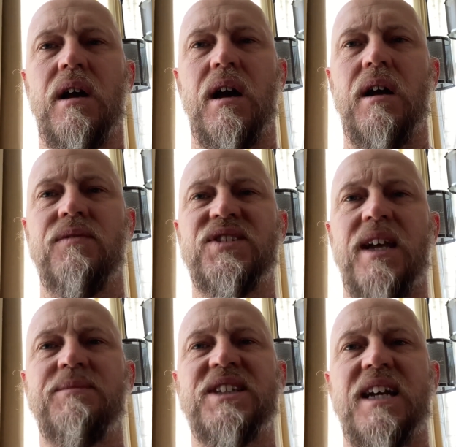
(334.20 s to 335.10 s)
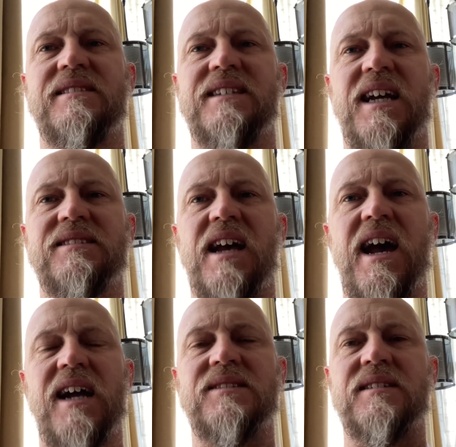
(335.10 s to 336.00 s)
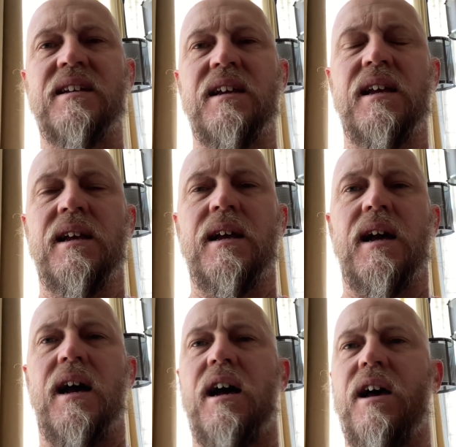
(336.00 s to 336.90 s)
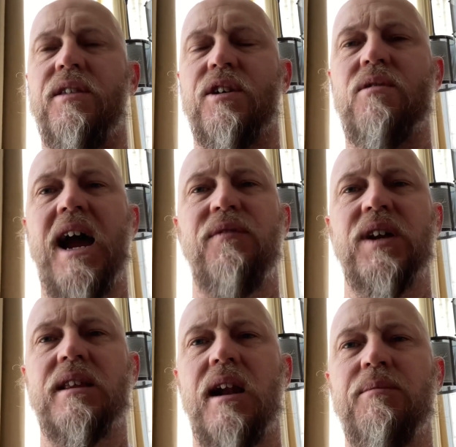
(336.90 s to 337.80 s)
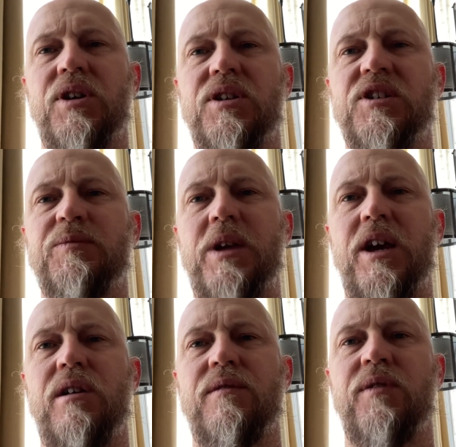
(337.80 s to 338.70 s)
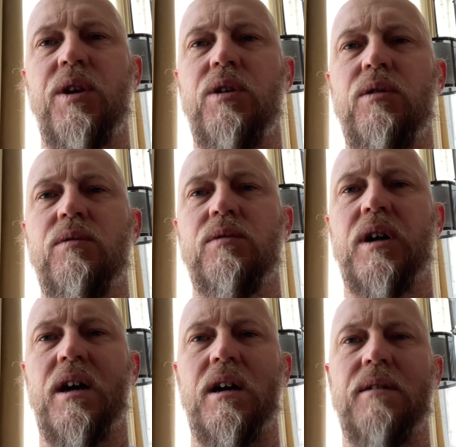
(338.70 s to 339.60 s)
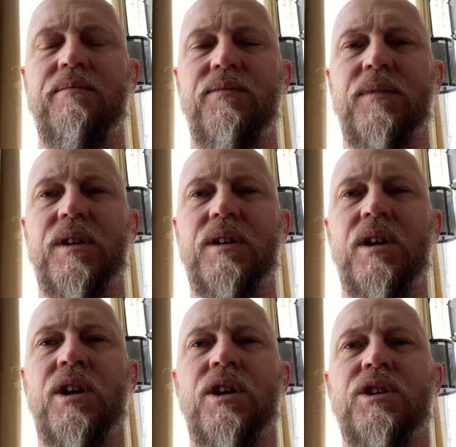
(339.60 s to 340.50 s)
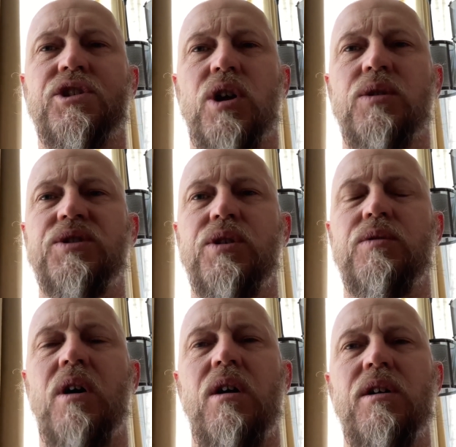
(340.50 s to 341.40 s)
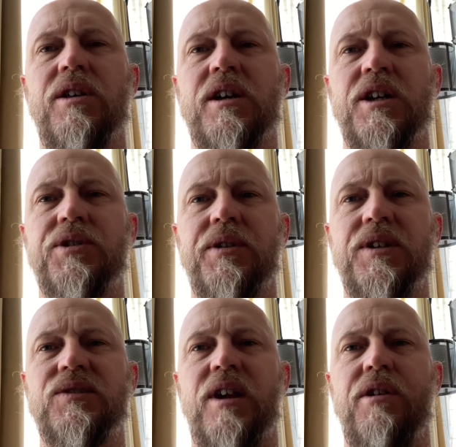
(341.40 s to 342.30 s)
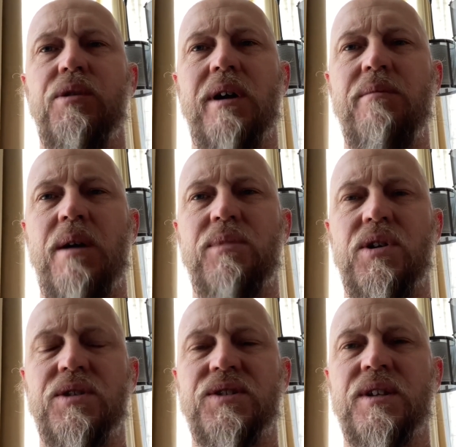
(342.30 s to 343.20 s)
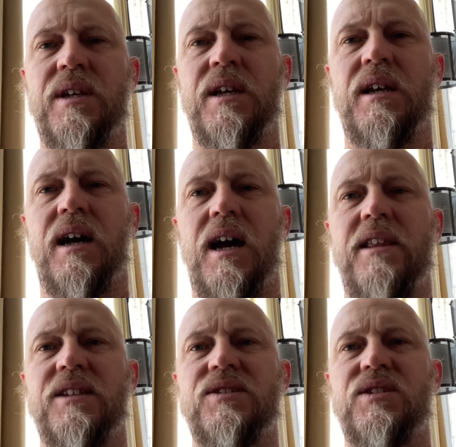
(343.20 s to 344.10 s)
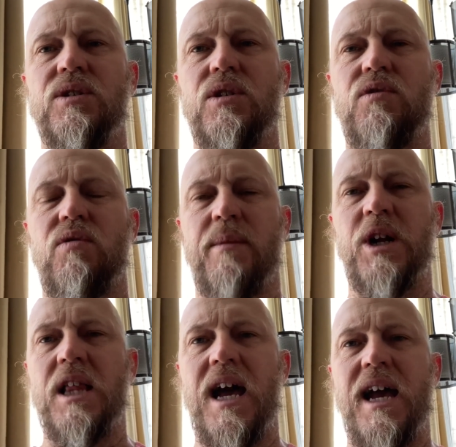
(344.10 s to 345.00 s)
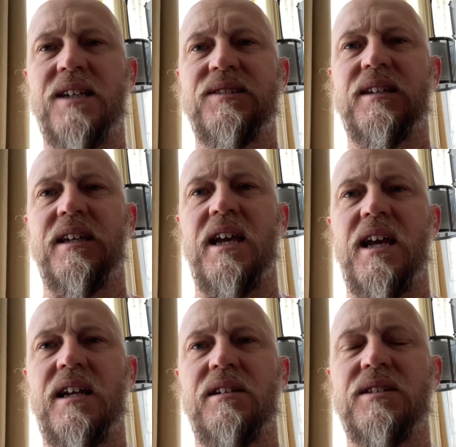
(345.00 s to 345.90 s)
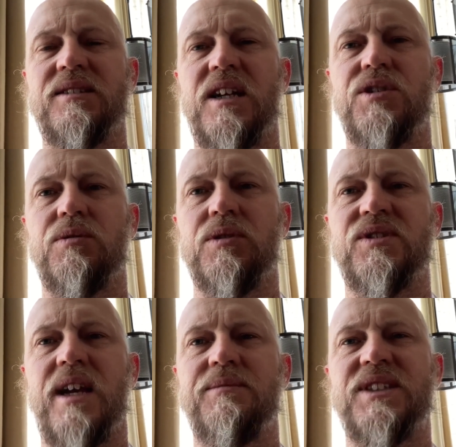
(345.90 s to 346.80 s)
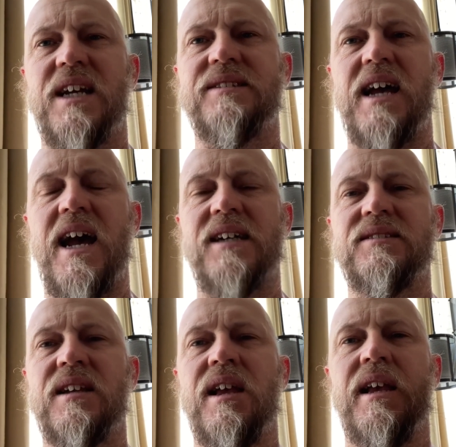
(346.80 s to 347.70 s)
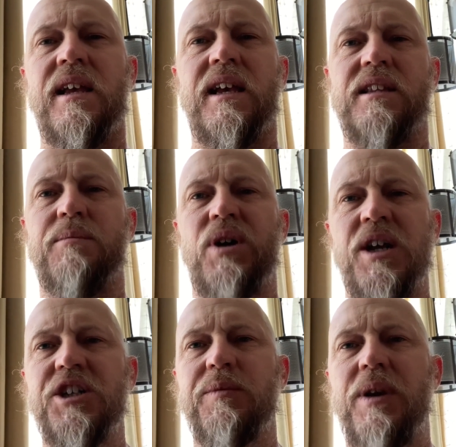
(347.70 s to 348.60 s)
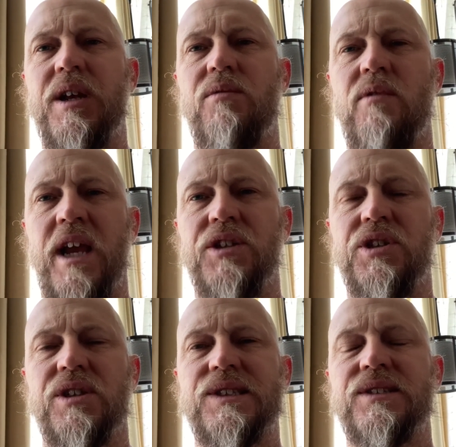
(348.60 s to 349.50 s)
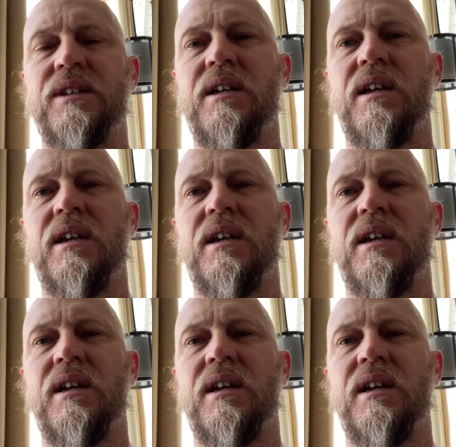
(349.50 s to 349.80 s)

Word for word: of same-sex sex acts. The graphic that I'm going to display here for you shows you all the countries that are UN members that still criminalize, again, consensual same-sex acts. And the punishment ranges,